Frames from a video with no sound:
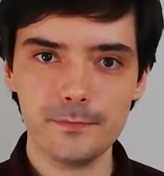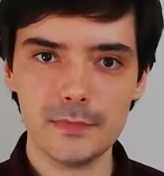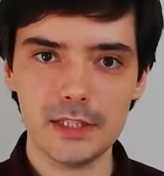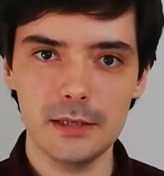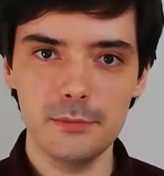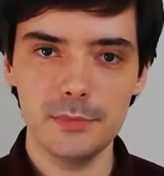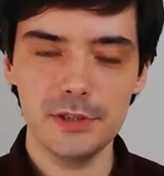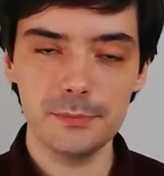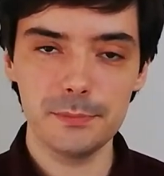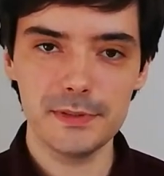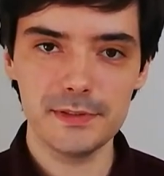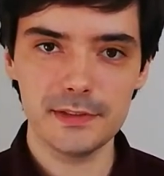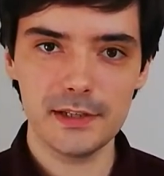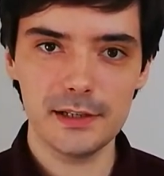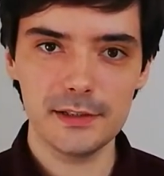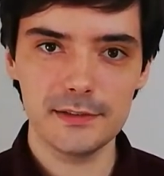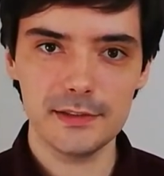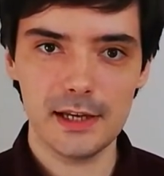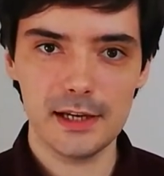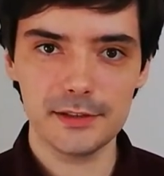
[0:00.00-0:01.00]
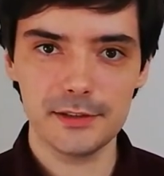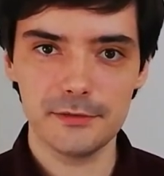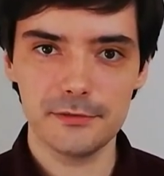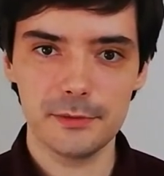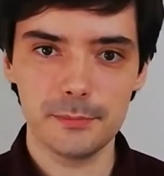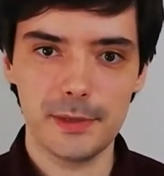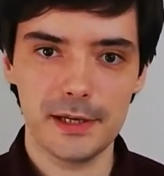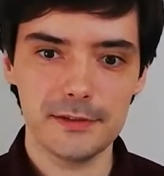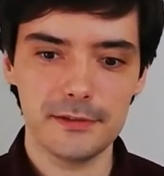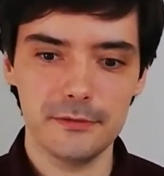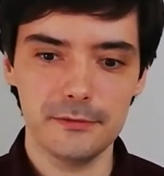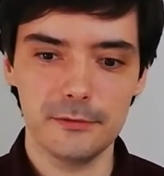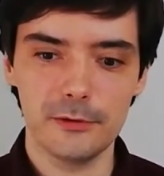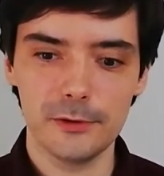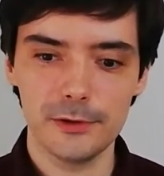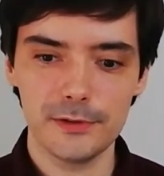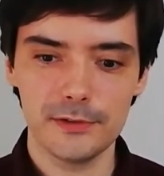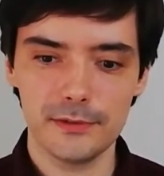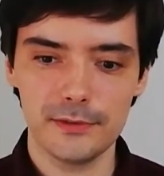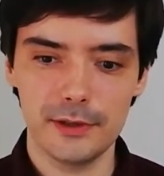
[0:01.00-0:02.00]
But besides active and passive
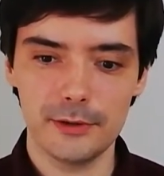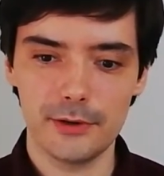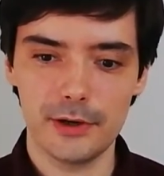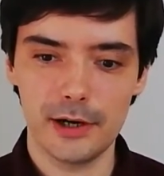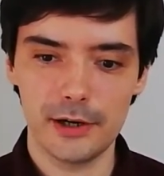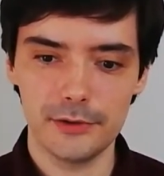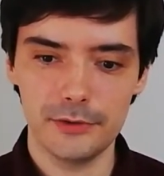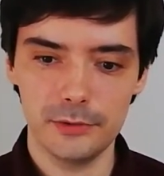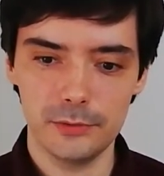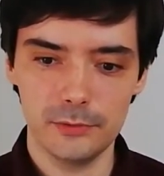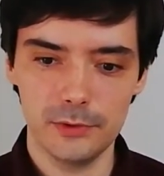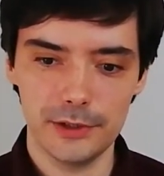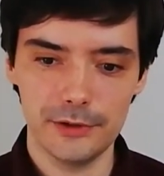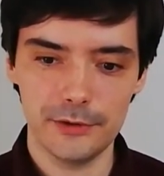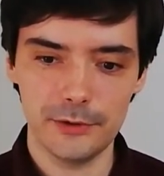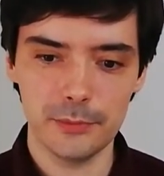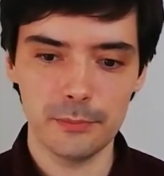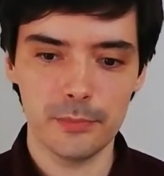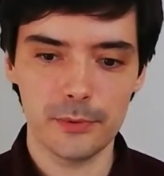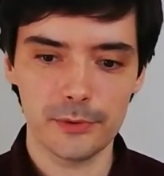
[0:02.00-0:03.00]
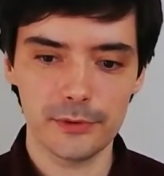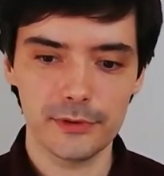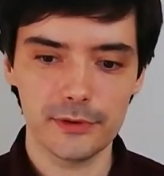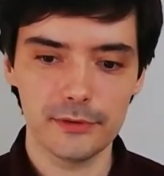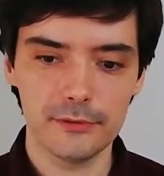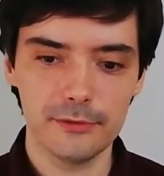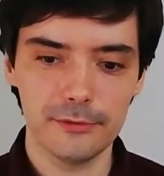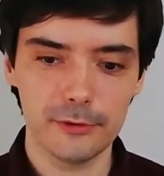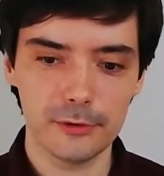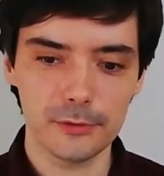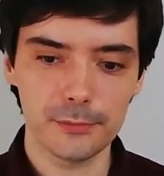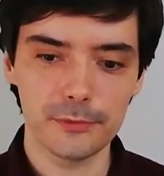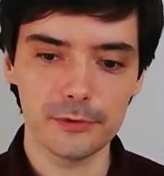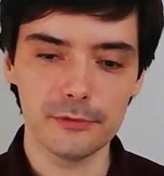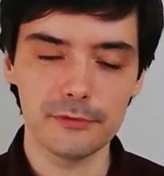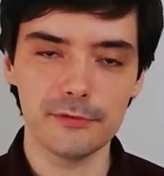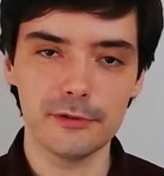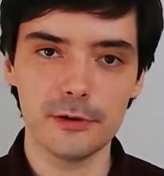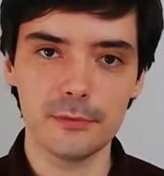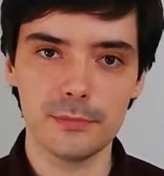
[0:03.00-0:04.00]
voice, there are 2 other important forms
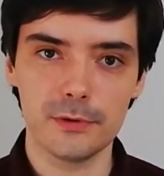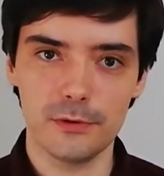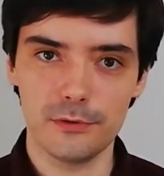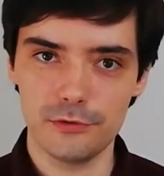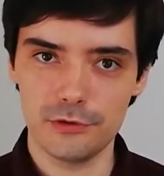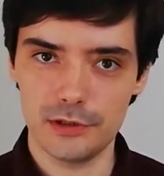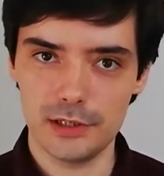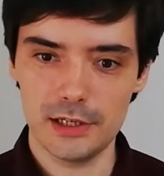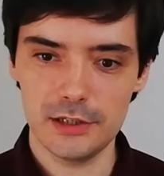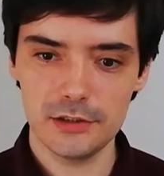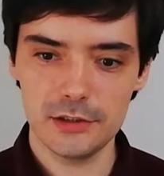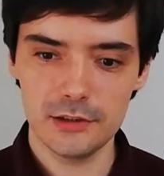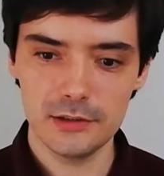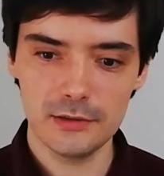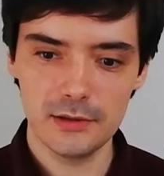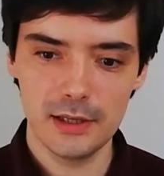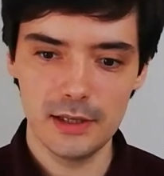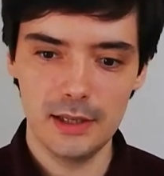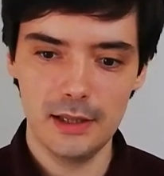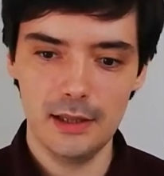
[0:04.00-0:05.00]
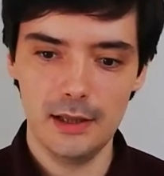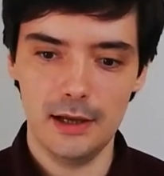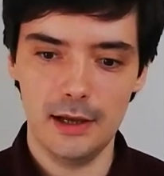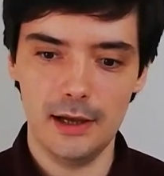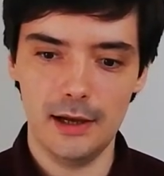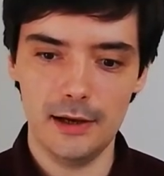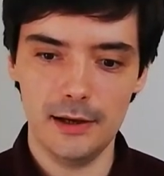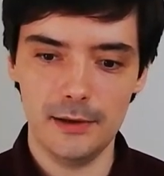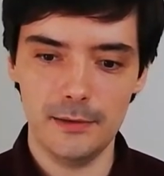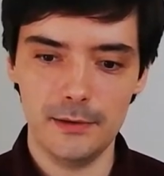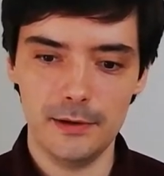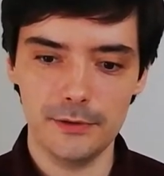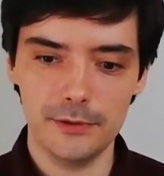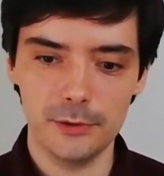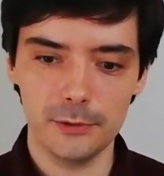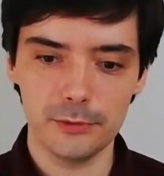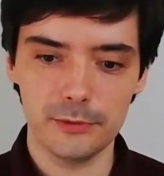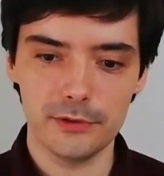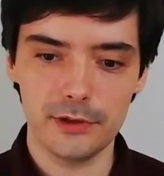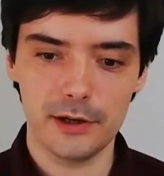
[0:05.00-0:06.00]
of verb conjugation, and
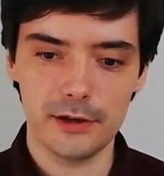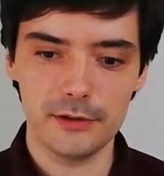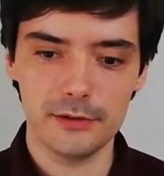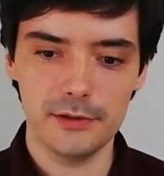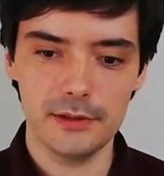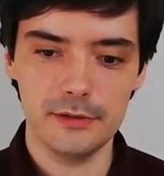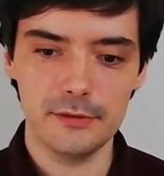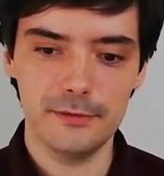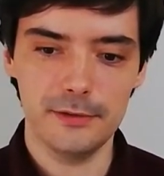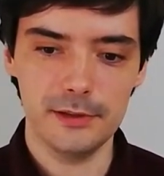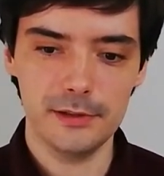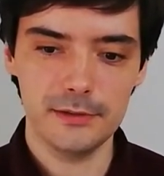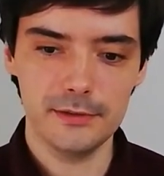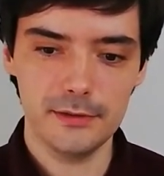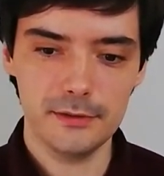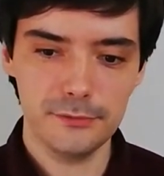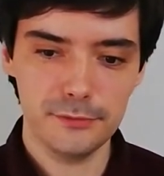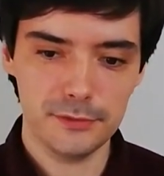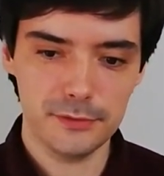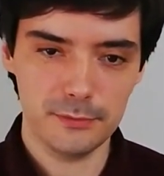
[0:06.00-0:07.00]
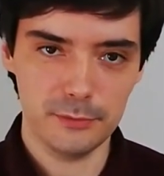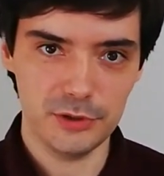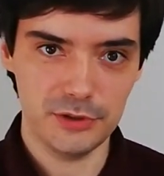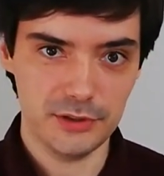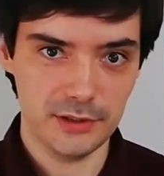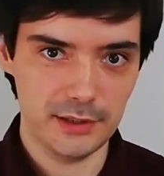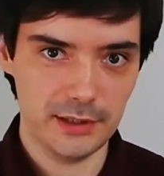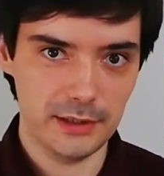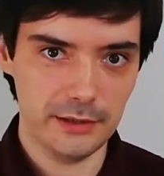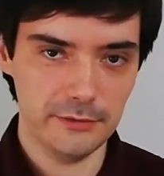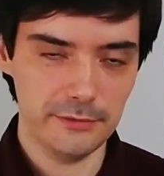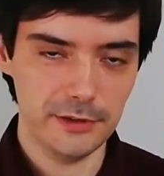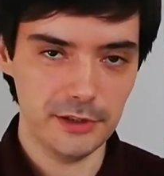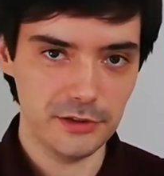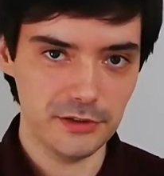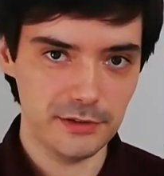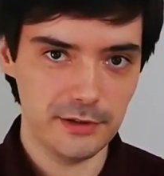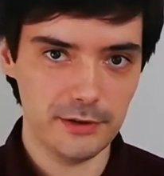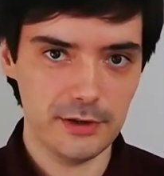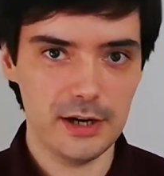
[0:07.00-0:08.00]
those are the infinitives, which in
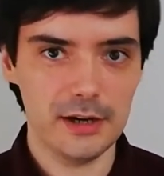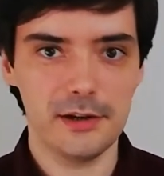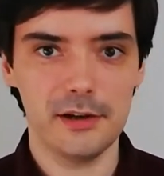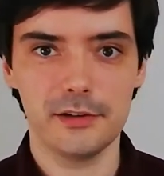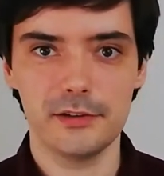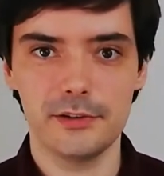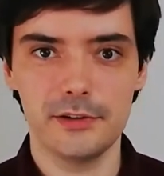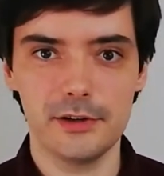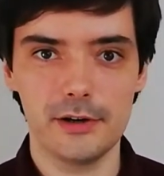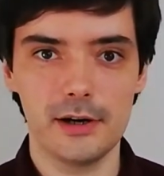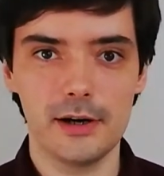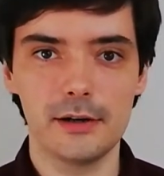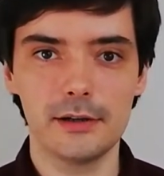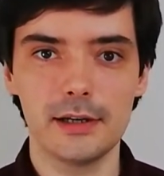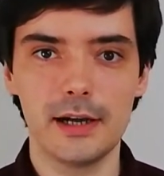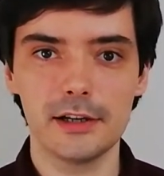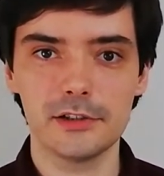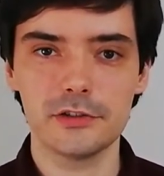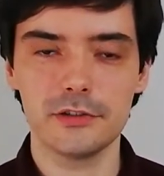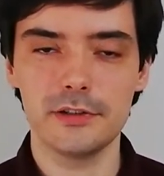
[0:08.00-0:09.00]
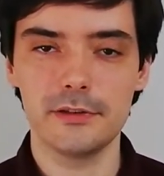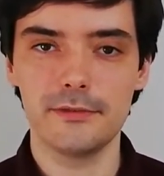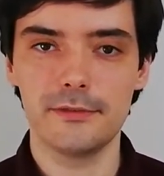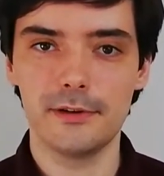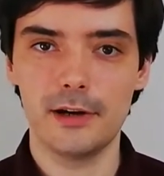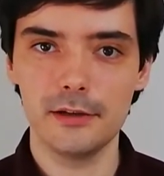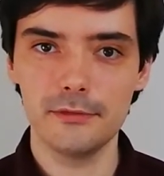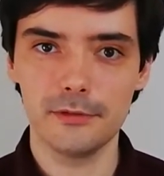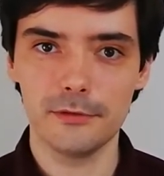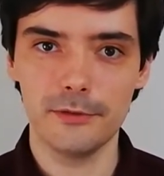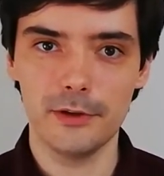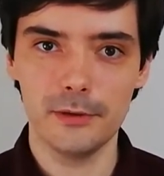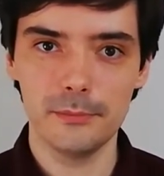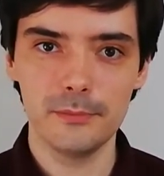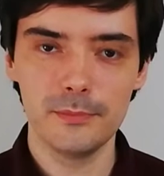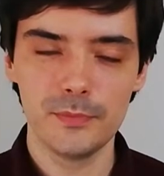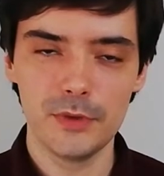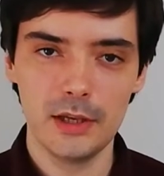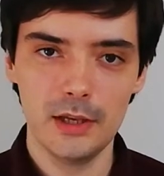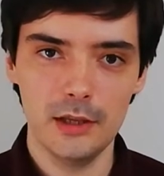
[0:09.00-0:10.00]
Finnish there are actually 5 of
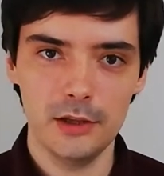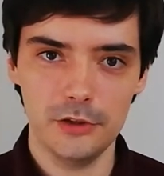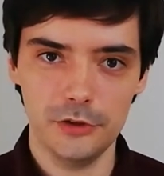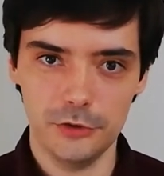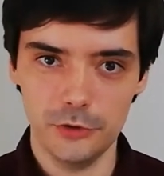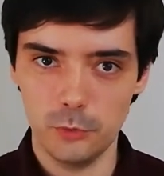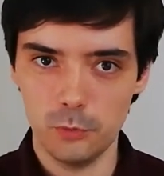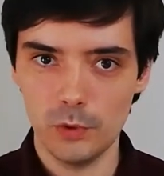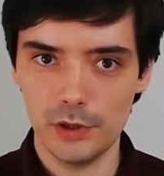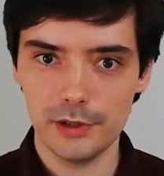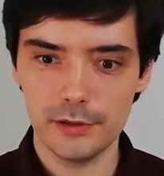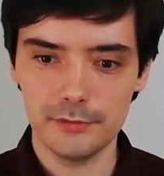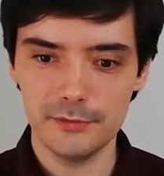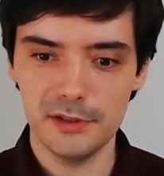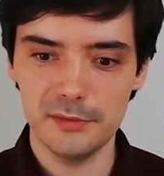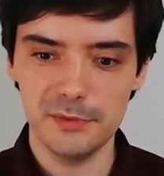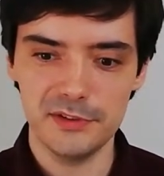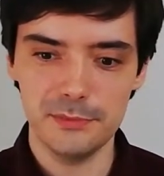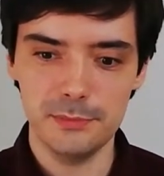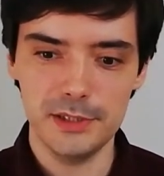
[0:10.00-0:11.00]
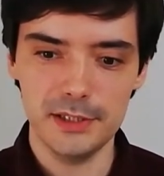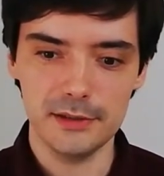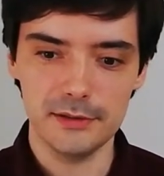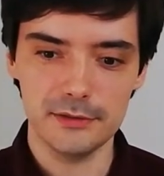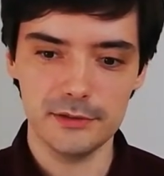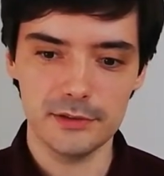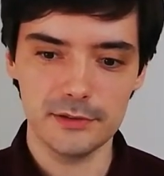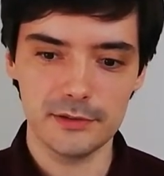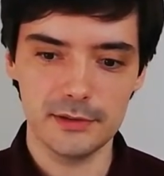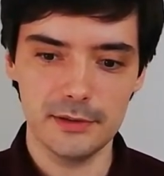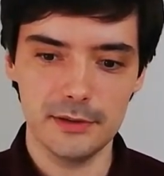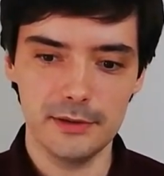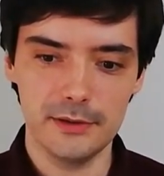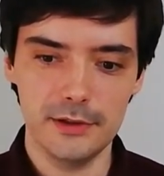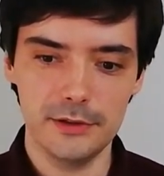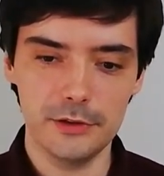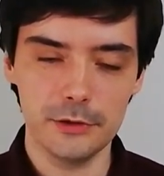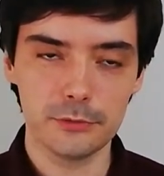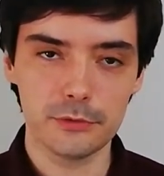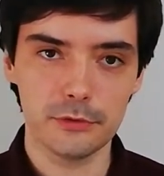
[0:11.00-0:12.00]
them. You know, one of them is being just
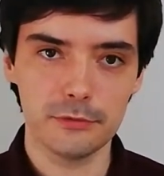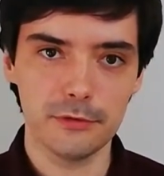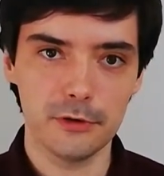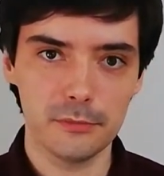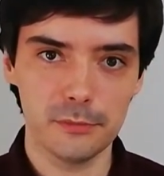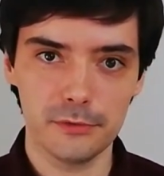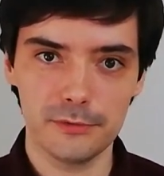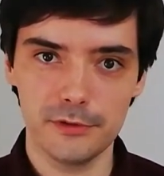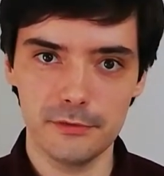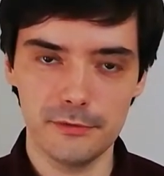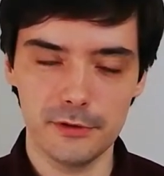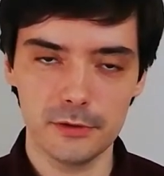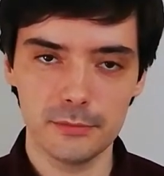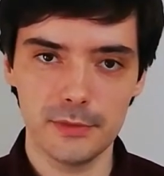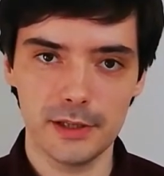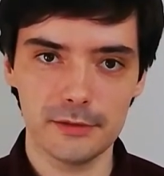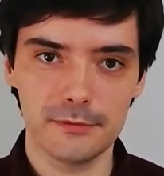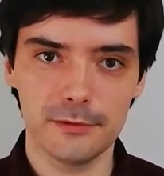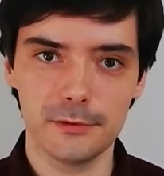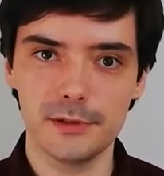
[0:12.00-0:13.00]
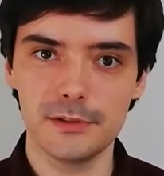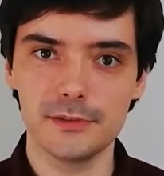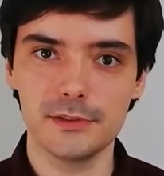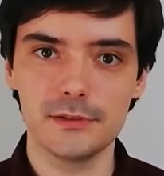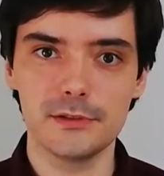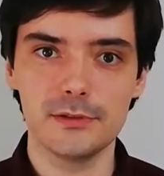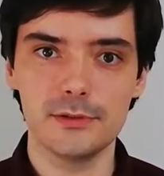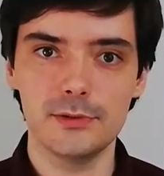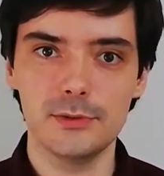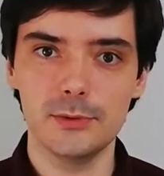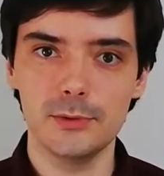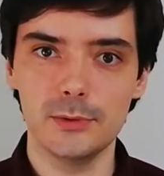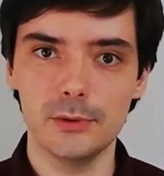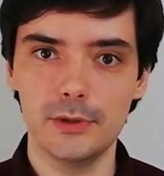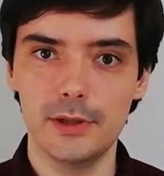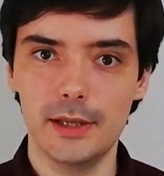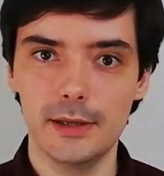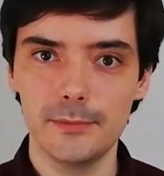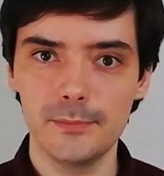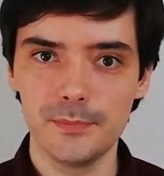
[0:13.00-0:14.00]
the neutral form of the verb, like for instance
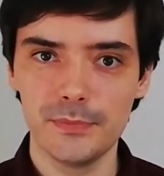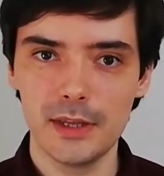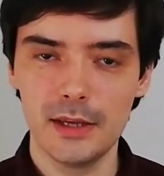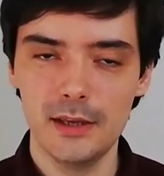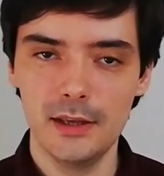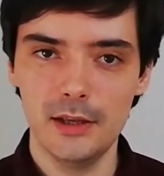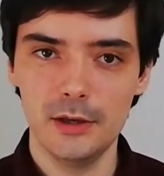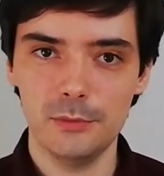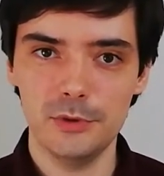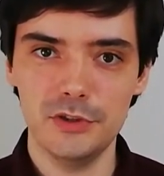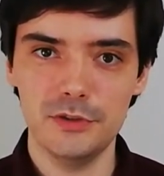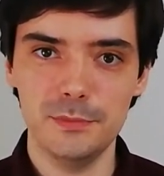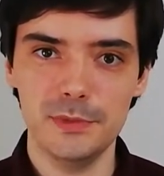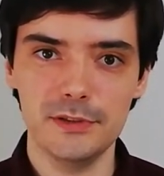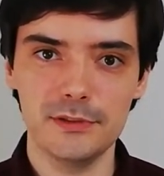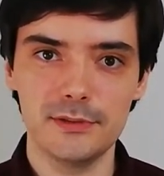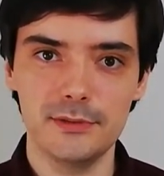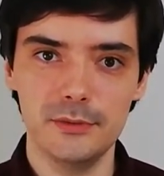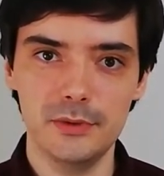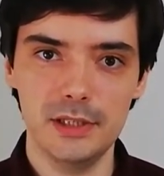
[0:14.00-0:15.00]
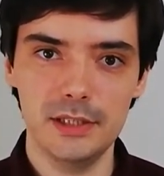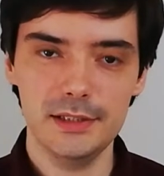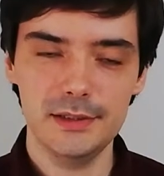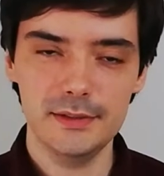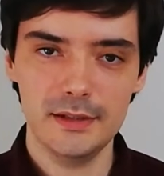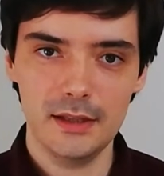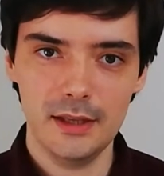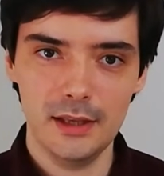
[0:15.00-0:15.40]
syödä, which means to eat.